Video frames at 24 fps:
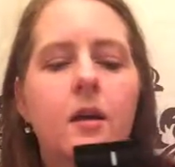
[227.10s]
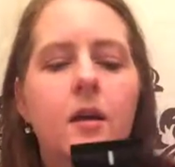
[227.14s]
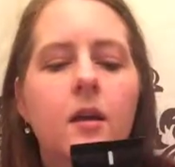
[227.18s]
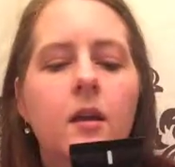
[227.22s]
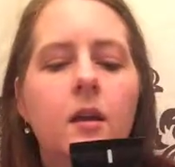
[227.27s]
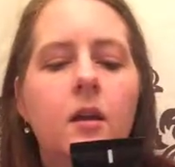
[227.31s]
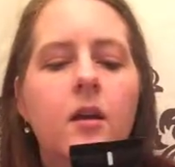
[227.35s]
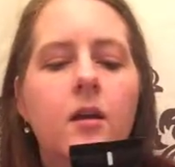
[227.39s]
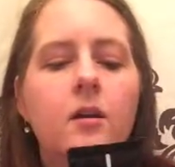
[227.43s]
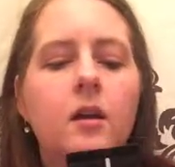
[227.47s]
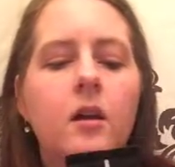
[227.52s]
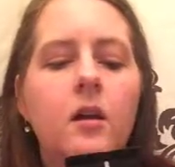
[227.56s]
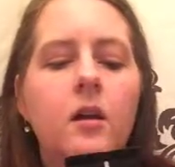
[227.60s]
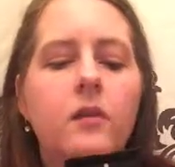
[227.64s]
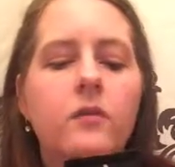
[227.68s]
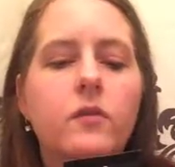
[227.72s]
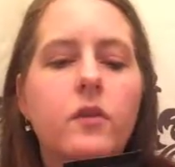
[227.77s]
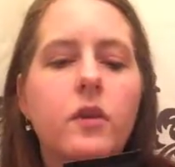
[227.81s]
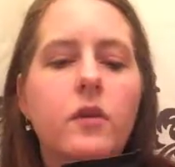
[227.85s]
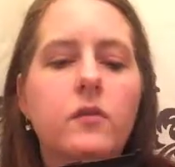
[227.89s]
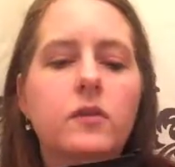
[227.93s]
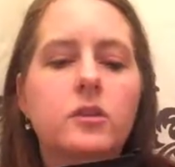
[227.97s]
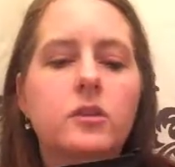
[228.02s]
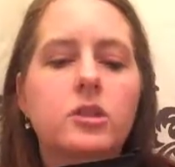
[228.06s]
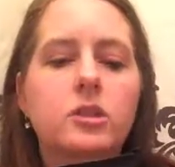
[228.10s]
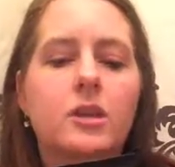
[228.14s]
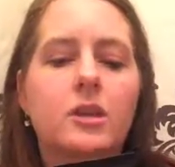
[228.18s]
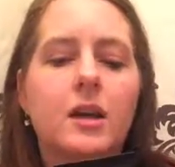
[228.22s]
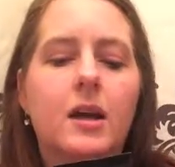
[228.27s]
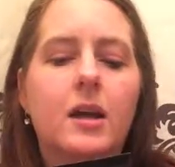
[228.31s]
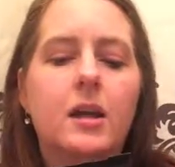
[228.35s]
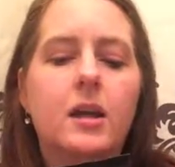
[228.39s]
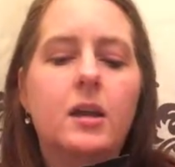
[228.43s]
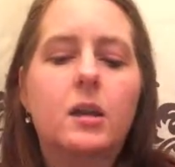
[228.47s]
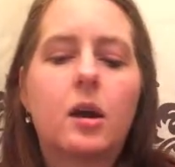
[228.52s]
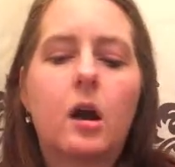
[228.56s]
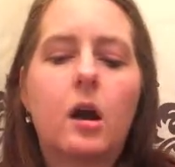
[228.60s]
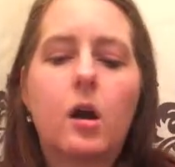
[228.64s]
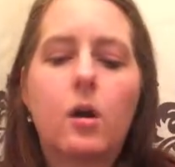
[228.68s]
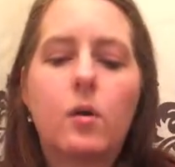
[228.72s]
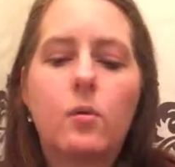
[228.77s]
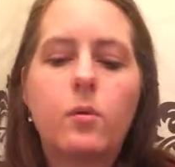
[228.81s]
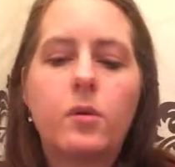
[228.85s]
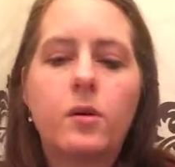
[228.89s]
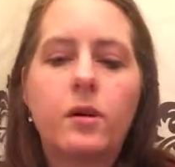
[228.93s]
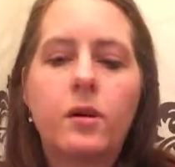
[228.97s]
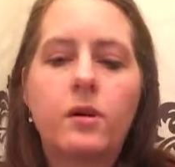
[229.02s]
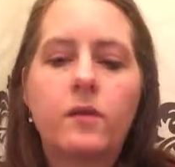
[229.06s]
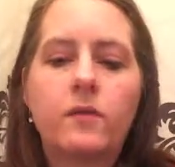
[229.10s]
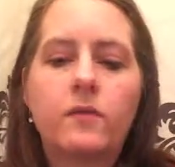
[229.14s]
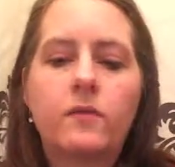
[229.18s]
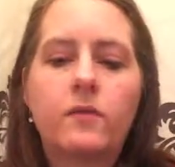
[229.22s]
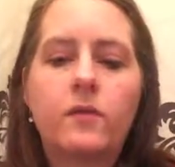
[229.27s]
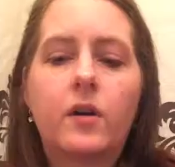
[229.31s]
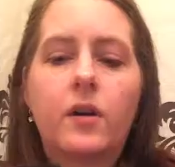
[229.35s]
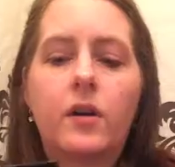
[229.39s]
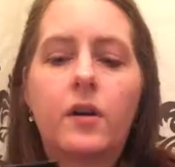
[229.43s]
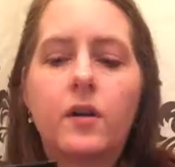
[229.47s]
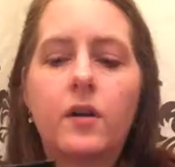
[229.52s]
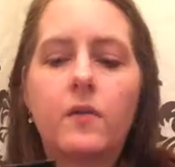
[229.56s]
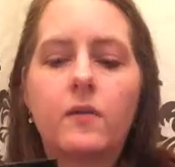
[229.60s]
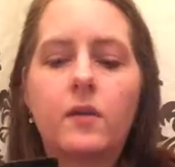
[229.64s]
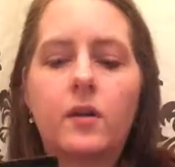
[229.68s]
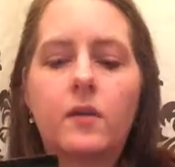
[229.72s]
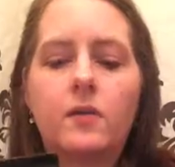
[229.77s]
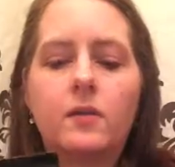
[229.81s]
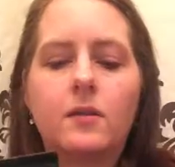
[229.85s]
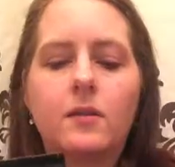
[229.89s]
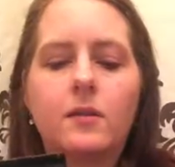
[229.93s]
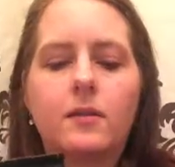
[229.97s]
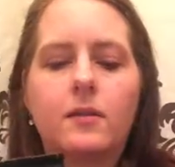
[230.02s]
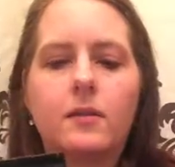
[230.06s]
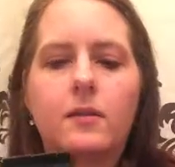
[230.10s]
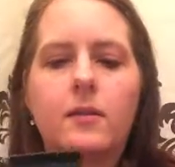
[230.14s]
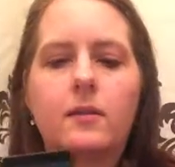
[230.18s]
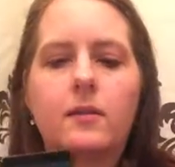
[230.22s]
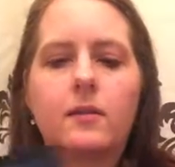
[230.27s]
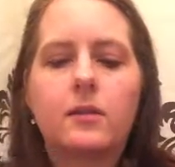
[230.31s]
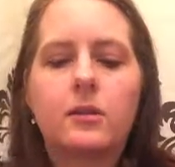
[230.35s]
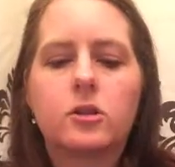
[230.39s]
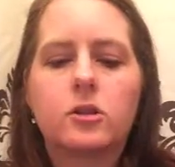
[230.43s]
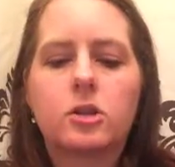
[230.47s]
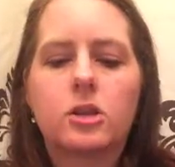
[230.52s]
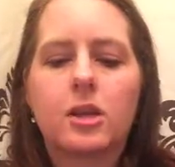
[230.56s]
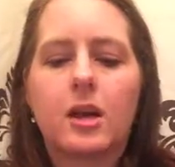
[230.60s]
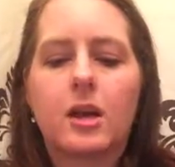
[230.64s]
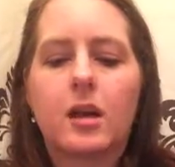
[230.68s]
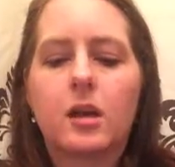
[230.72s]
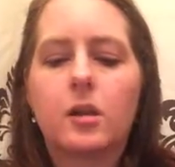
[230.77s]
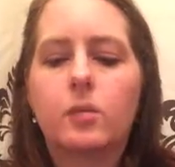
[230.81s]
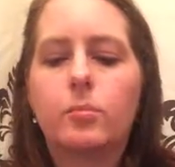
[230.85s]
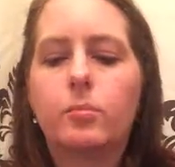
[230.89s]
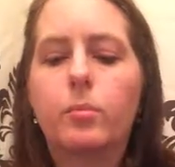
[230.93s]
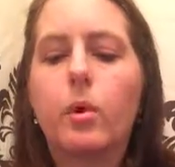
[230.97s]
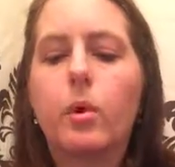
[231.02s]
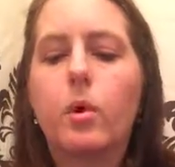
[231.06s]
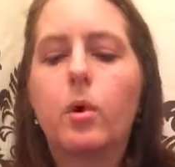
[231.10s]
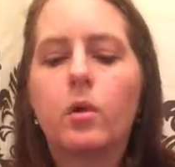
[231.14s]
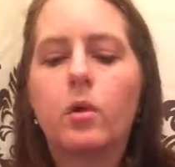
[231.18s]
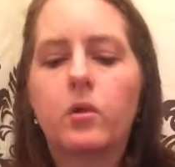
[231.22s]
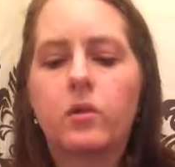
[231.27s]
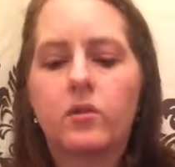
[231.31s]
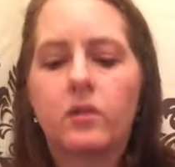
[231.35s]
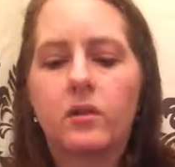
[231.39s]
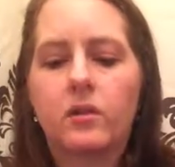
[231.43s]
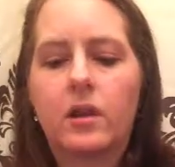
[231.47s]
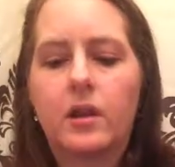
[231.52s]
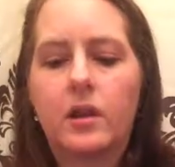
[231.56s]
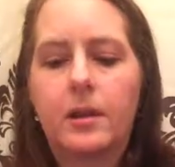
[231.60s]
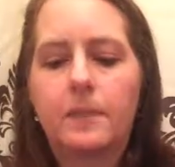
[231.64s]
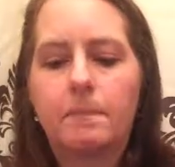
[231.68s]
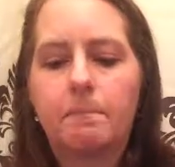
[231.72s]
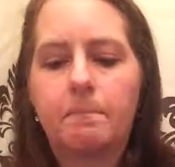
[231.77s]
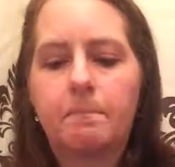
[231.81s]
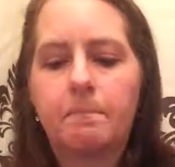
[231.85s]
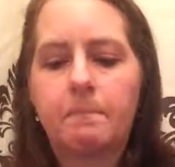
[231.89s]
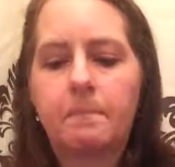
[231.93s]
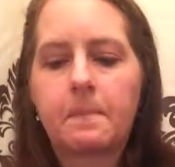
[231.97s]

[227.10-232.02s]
And I've got the shade 095, and this is the shade Porcelain.